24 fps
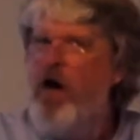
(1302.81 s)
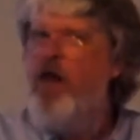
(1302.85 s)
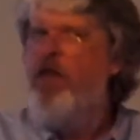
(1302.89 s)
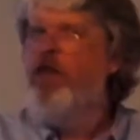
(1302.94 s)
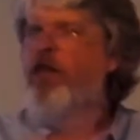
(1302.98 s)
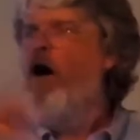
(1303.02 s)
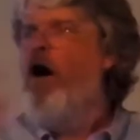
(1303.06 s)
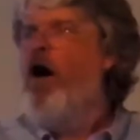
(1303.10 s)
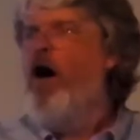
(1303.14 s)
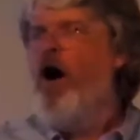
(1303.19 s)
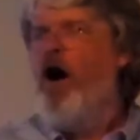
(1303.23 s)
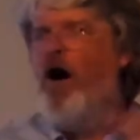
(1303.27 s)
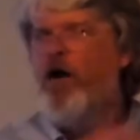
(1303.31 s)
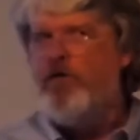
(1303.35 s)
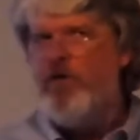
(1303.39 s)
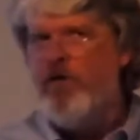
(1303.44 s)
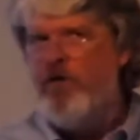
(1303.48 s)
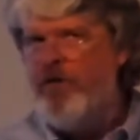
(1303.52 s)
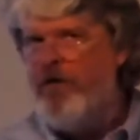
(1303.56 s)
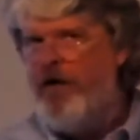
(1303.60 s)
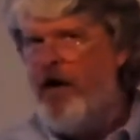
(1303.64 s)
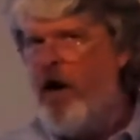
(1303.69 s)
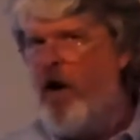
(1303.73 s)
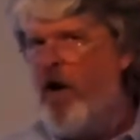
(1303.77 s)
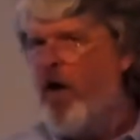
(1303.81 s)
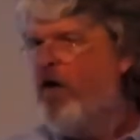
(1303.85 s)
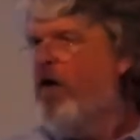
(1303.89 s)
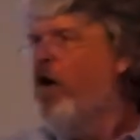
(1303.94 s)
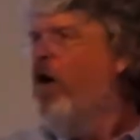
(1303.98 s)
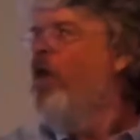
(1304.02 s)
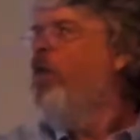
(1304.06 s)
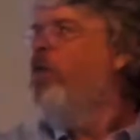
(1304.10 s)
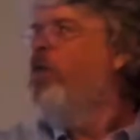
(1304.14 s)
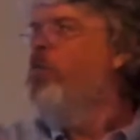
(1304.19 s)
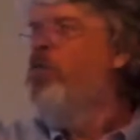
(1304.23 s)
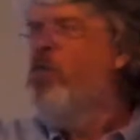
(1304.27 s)
the hotter they are,
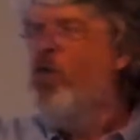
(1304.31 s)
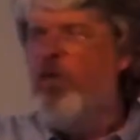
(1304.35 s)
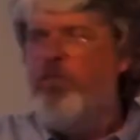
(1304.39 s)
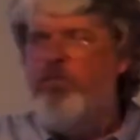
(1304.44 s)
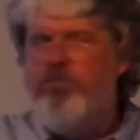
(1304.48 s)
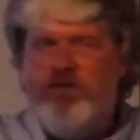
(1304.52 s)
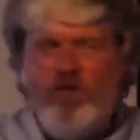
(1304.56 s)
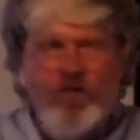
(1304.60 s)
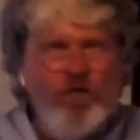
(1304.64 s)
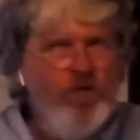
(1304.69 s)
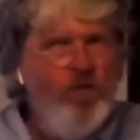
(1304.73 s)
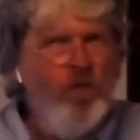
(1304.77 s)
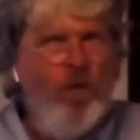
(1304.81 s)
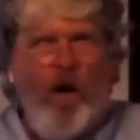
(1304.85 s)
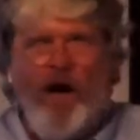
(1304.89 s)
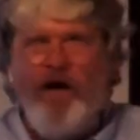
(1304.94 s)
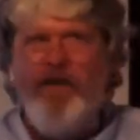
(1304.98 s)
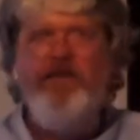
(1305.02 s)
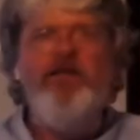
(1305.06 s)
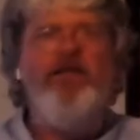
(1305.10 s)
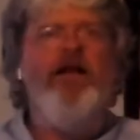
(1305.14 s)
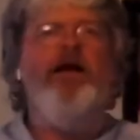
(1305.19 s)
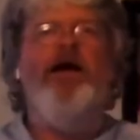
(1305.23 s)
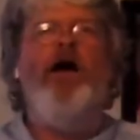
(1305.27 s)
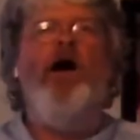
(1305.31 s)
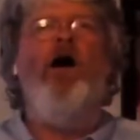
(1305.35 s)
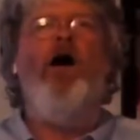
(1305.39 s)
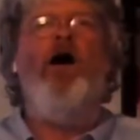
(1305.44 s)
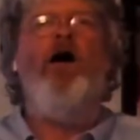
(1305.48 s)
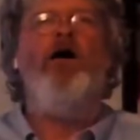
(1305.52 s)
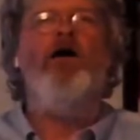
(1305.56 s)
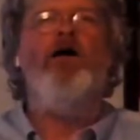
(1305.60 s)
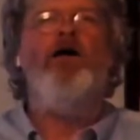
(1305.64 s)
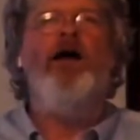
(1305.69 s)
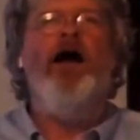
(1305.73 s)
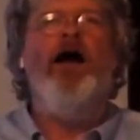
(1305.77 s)
the more blue-white they
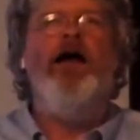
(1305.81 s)
are